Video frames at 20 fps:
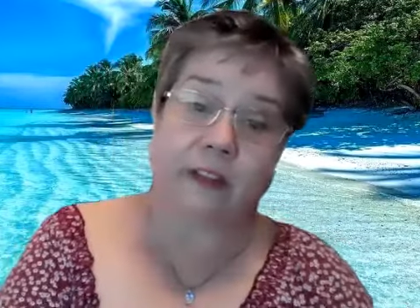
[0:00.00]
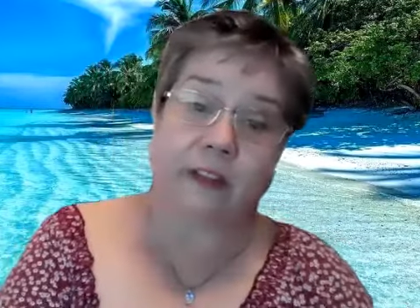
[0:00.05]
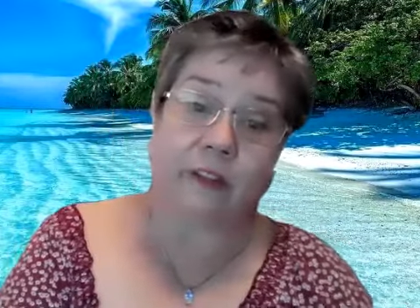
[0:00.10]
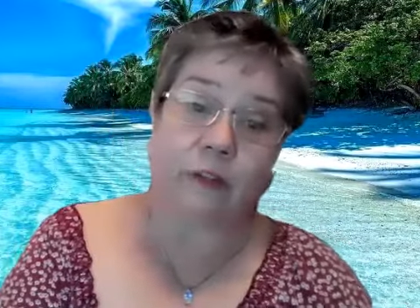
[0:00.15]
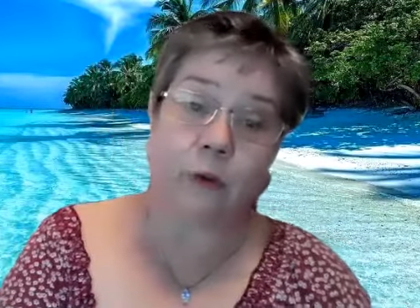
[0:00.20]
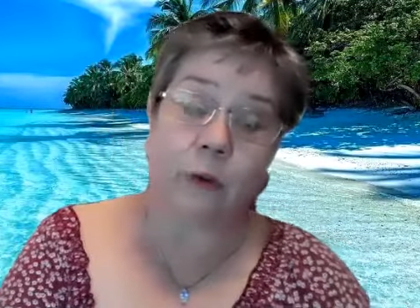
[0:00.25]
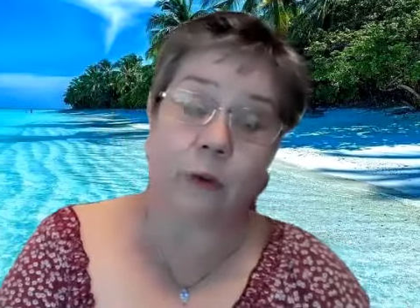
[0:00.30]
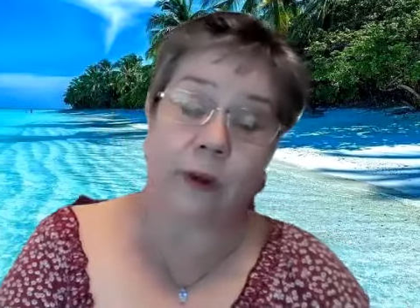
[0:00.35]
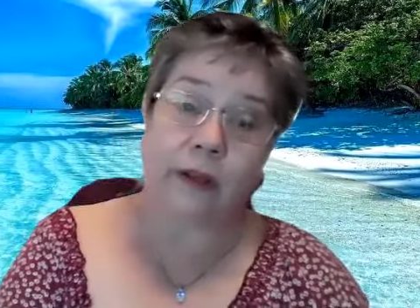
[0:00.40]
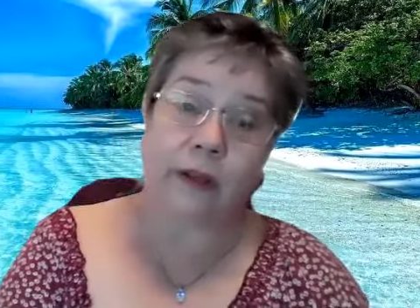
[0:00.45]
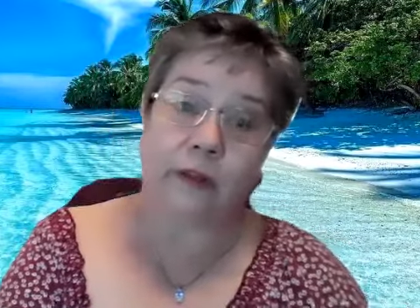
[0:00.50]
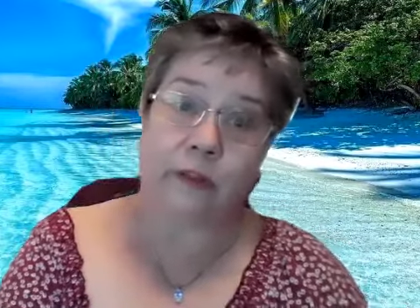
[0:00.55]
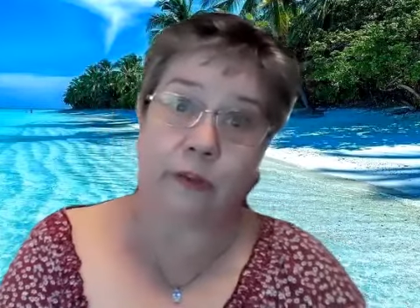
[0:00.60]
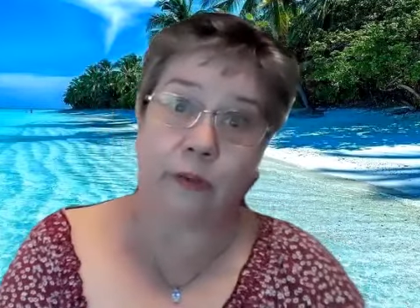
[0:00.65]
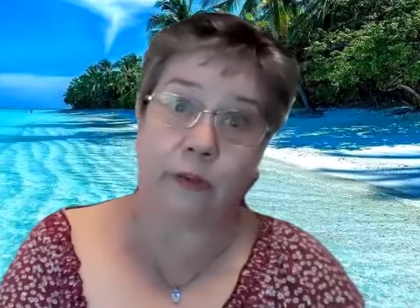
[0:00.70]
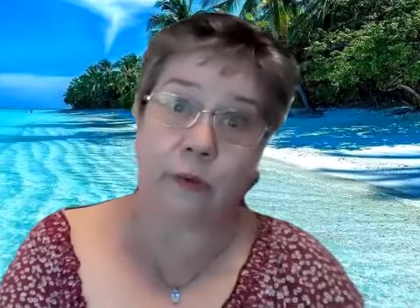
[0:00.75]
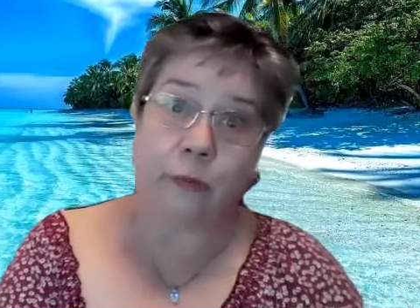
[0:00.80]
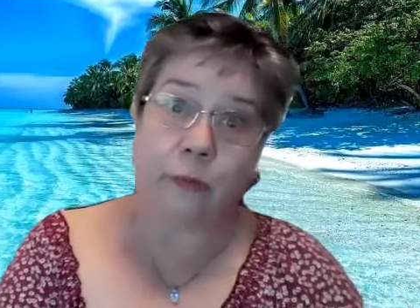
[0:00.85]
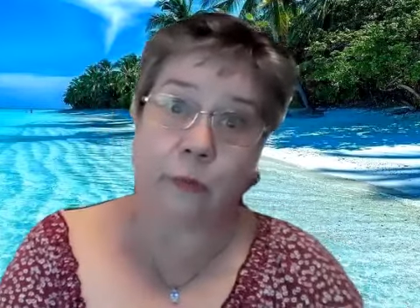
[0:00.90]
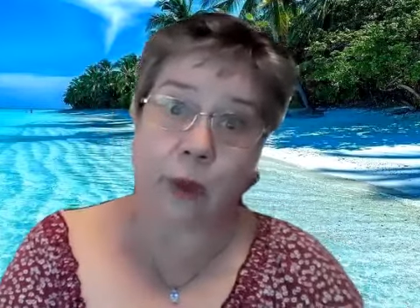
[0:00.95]
that's going
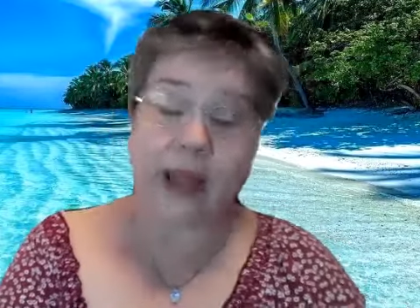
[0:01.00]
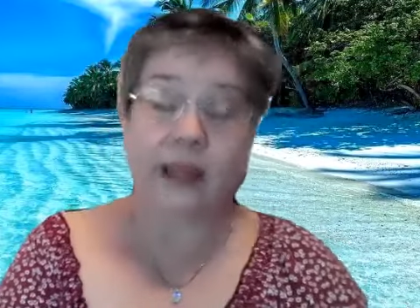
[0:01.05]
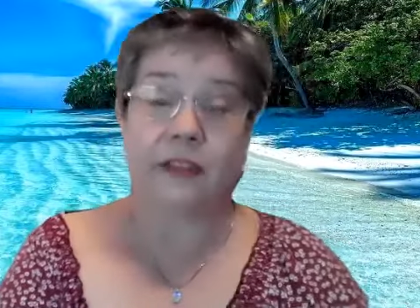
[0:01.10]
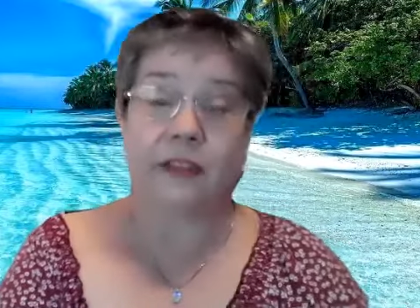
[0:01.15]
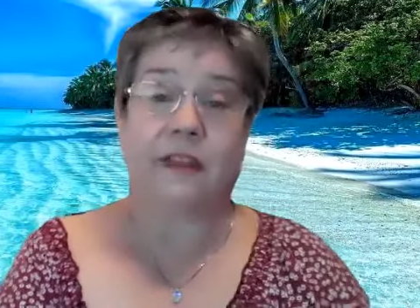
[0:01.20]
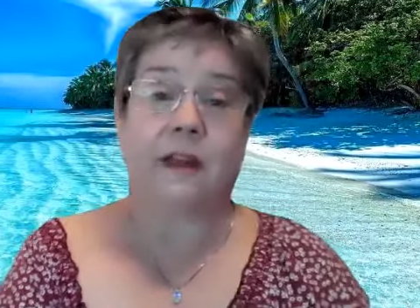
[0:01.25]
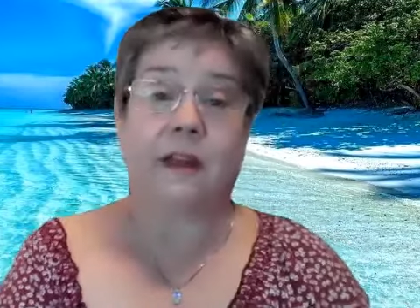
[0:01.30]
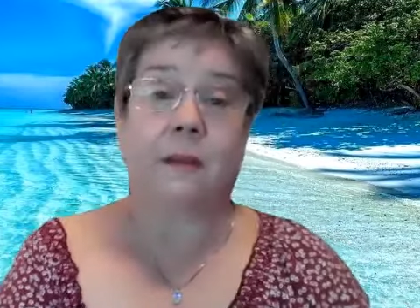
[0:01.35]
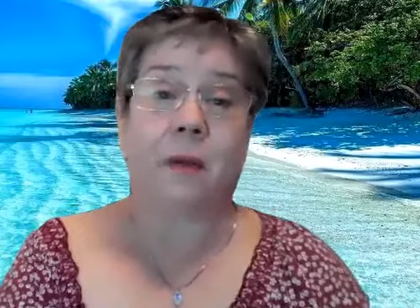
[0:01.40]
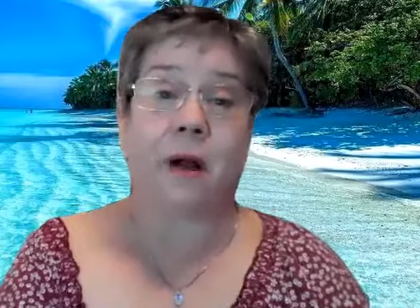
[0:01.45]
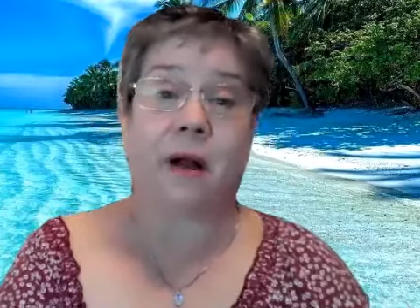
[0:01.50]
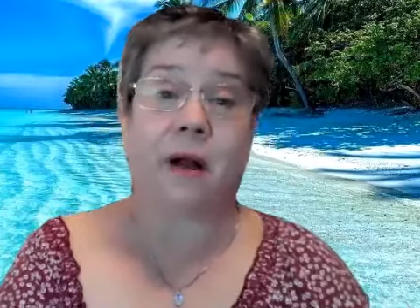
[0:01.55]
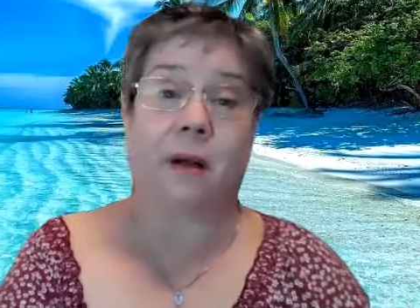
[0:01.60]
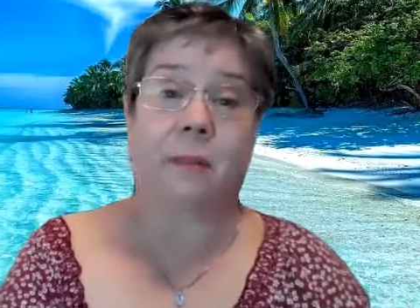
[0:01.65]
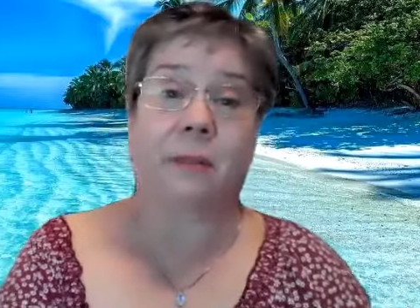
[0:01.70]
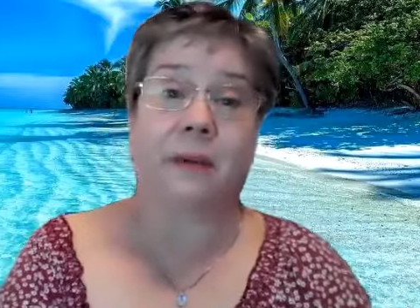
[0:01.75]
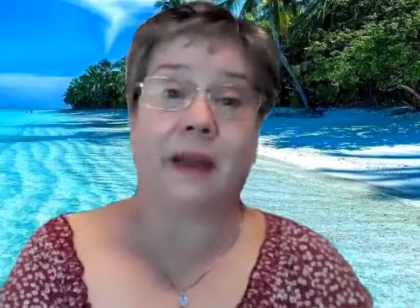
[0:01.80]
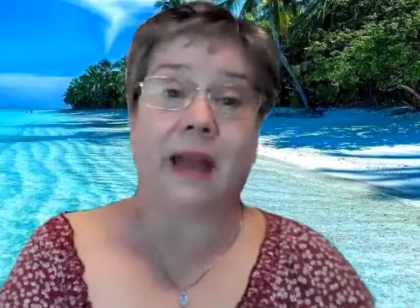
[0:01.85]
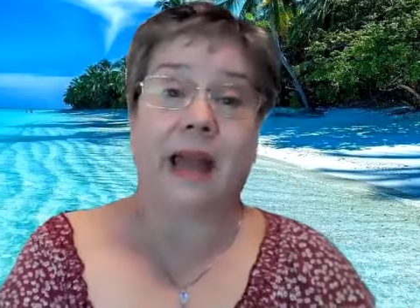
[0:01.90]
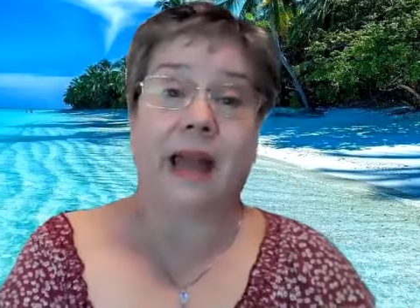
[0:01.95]
to wake them
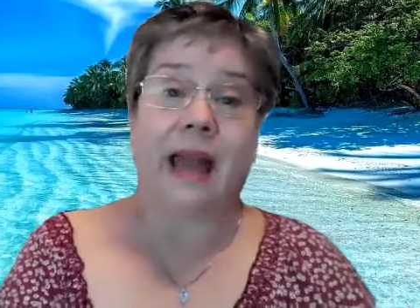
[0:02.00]
up